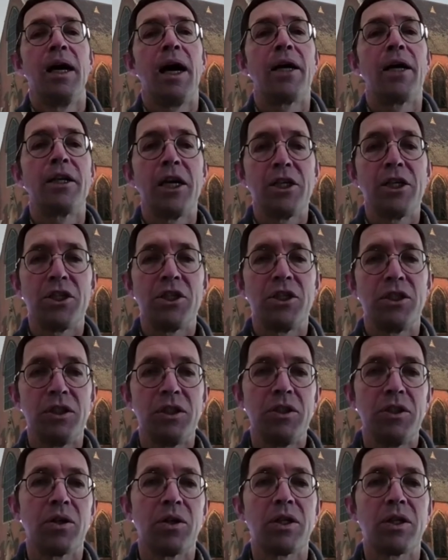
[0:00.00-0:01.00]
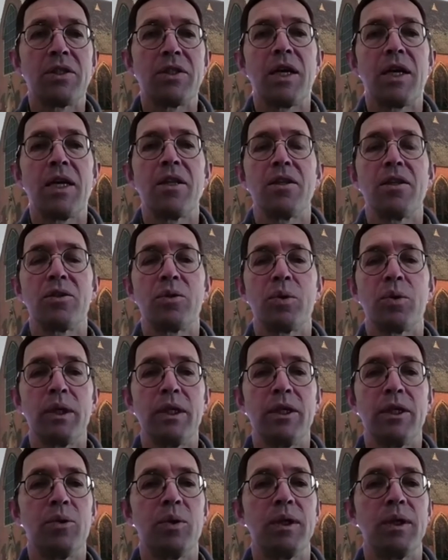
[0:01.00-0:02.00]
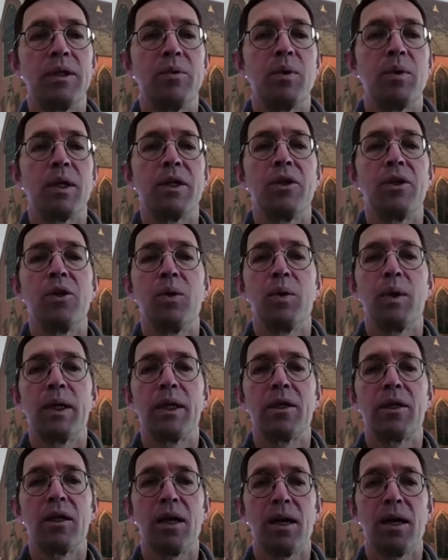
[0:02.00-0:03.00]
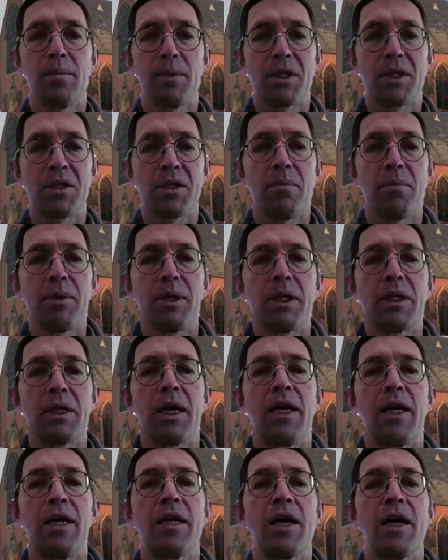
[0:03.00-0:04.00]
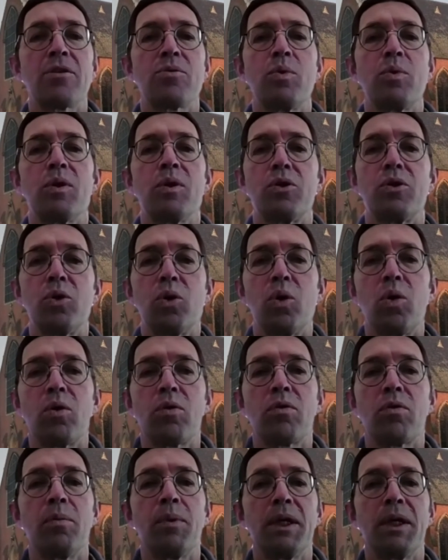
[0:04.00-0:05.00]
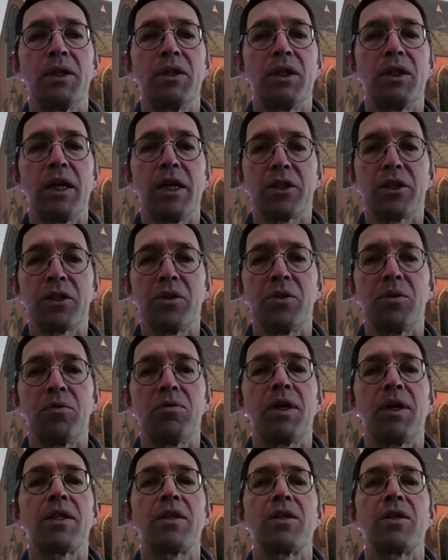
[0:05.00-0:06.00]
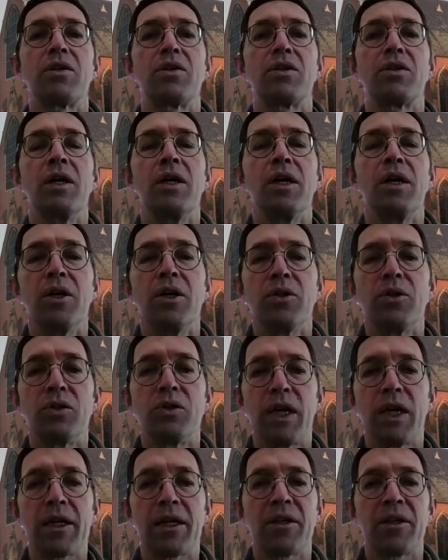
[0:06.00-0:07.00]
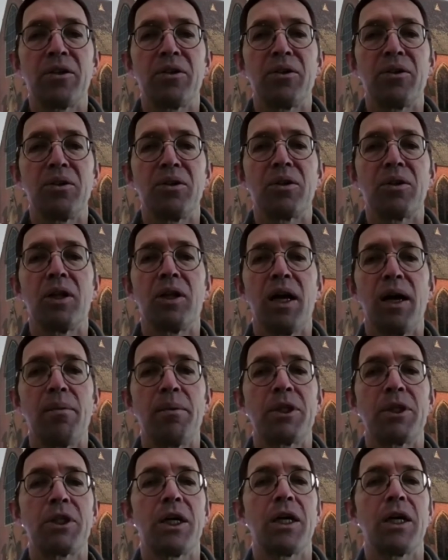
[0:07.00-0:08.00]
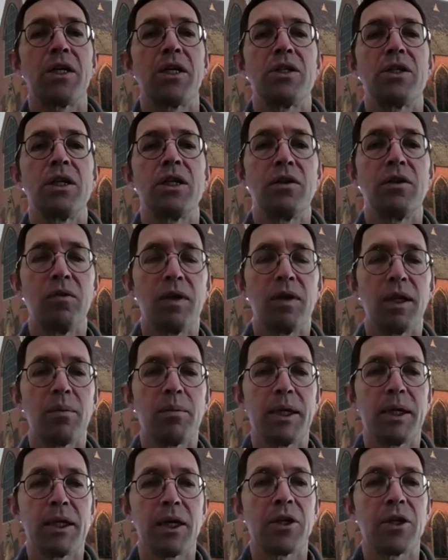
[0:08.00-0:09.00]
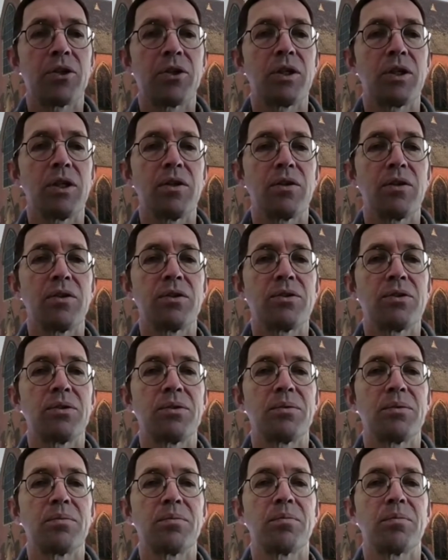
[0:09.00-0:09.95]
Our nation did not attend the 2021 UN Climate Summit and has withdrawn from international funds to tackle climate change in developing countries.